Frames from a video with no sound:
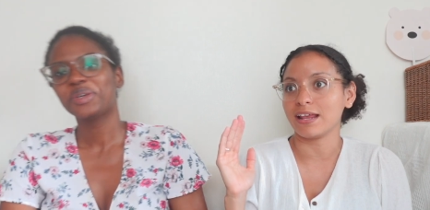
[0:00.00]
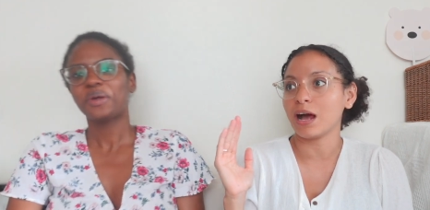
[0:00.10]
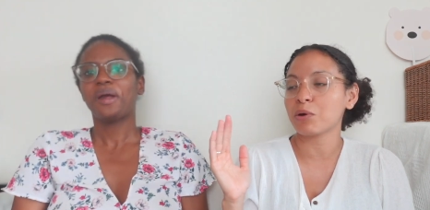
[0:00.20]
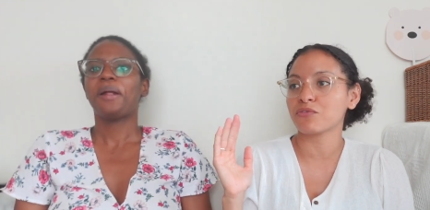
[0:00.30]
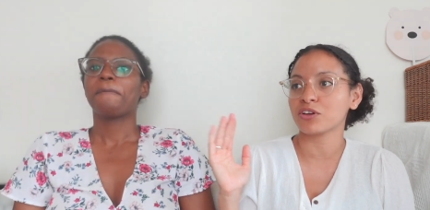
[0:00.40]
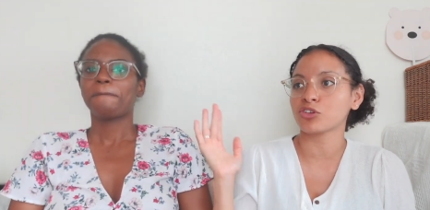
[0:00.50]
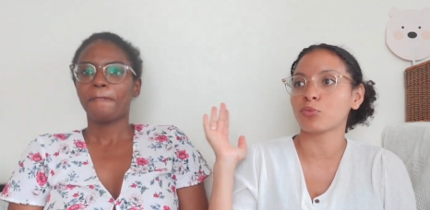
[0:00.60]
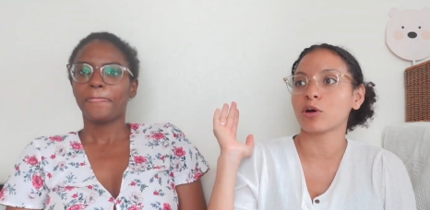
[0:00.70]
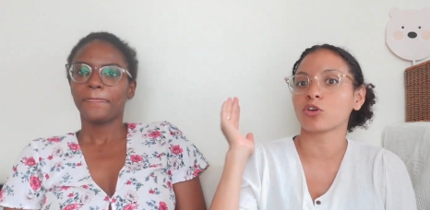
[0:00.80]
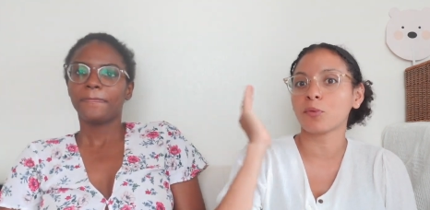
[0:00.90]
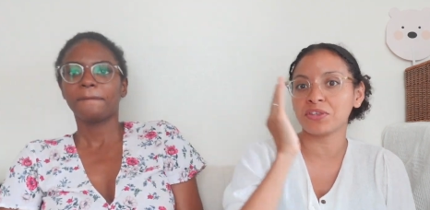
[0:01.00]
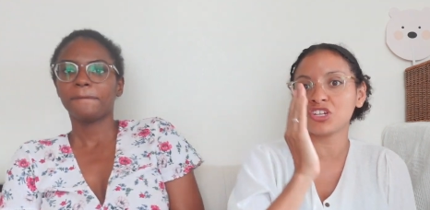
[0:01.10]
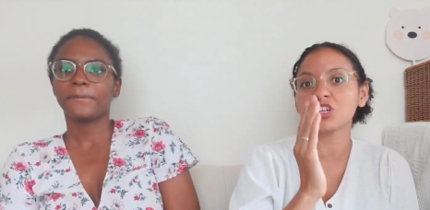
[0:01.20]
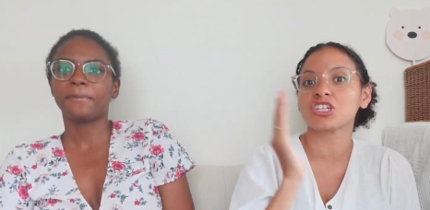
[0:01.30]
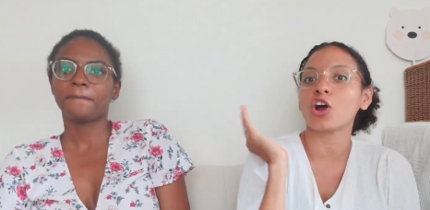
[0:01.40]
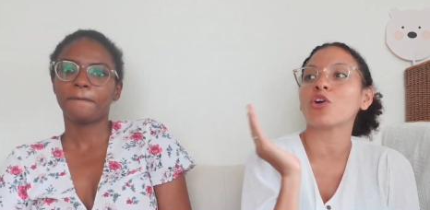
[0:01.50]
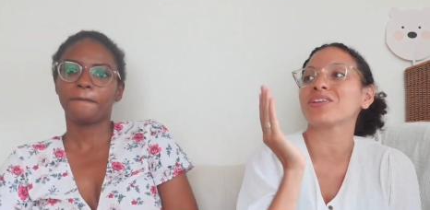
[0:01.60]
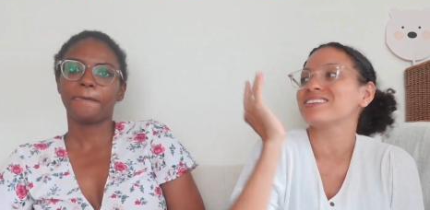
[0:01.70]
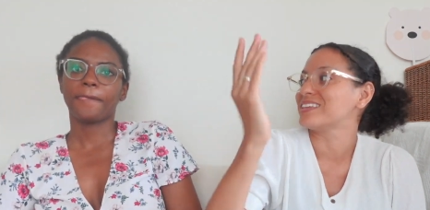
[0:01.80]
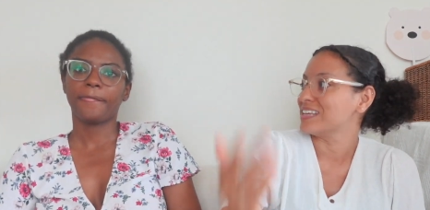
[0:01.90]
Speaker 1: it. However, it's not about competition. She
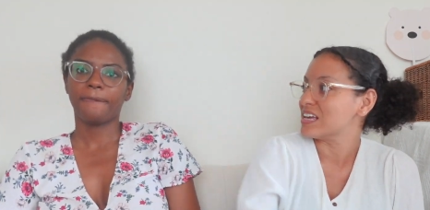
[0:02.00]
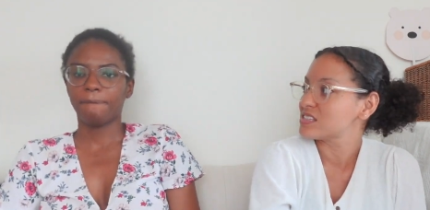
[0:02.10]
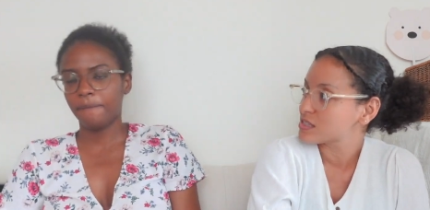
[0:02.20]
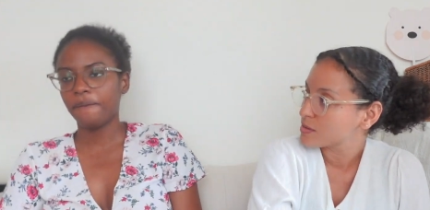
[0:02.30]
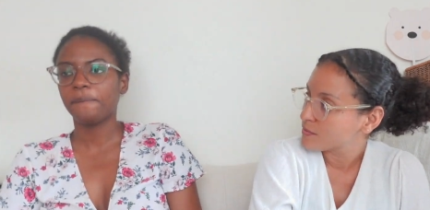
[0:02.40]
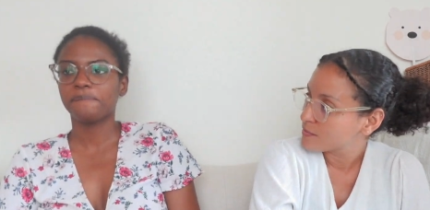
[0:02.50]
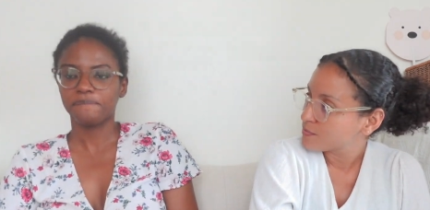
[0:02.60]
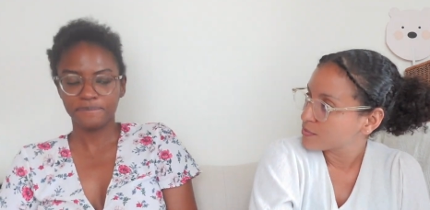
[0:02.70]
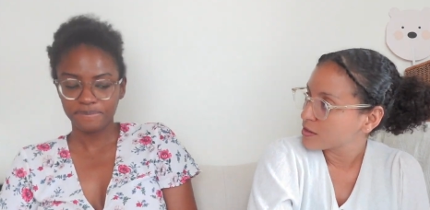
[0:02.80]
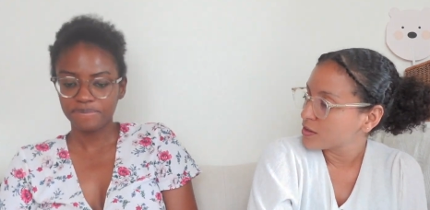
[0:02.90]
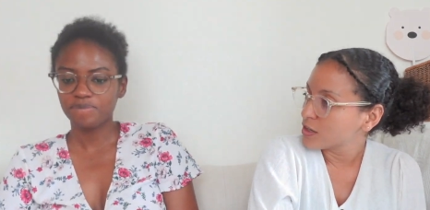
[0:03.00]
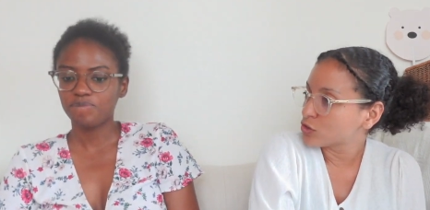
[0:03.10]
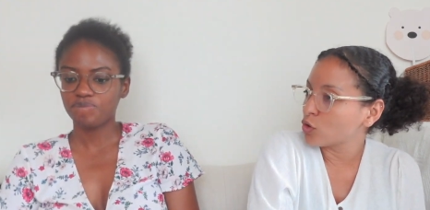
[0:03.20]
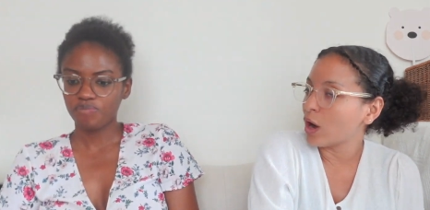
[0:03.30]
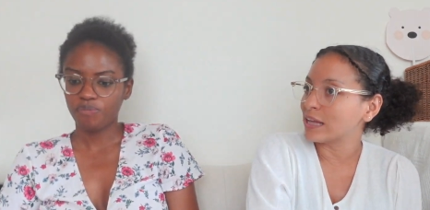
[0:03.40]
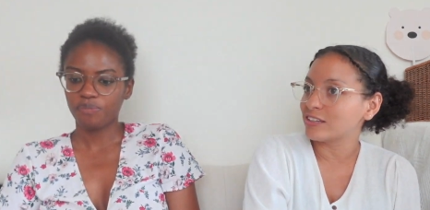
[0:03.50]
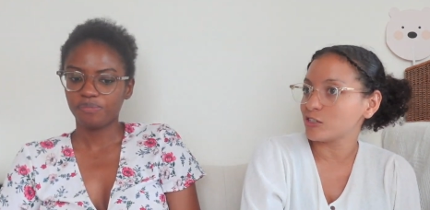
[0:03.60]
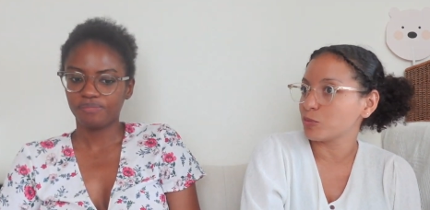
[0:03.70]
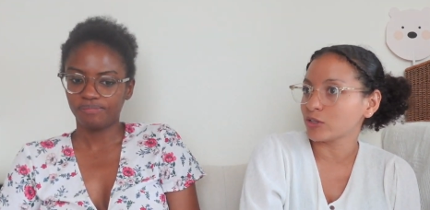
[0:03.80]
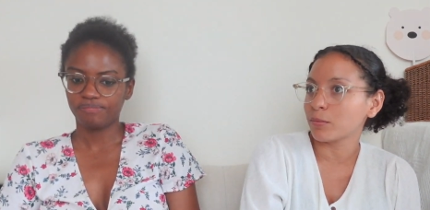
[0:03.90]
already said yes. Yeah. So at this
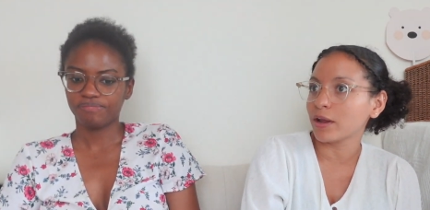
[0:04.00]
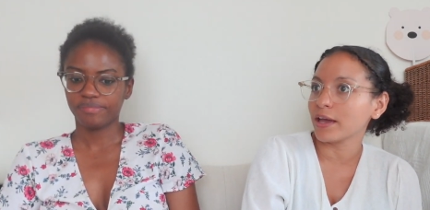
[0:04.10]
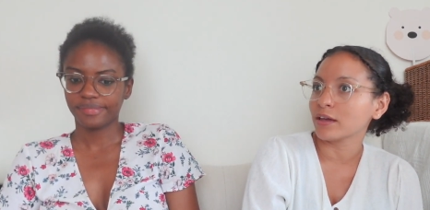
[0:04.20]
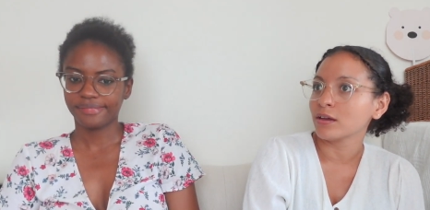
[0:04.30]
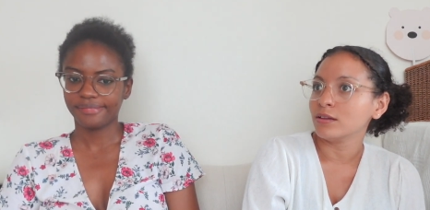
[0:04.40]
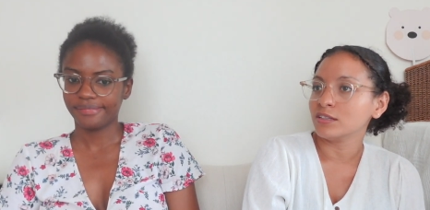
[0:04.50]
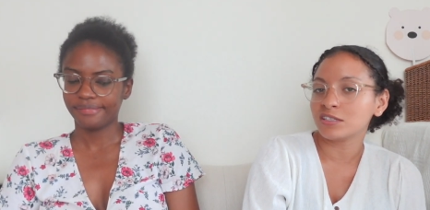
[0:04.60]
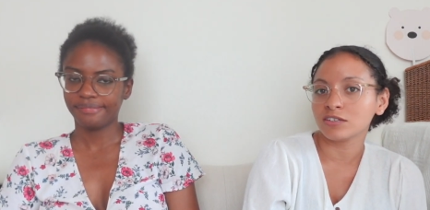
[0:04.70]
point, I'm like, this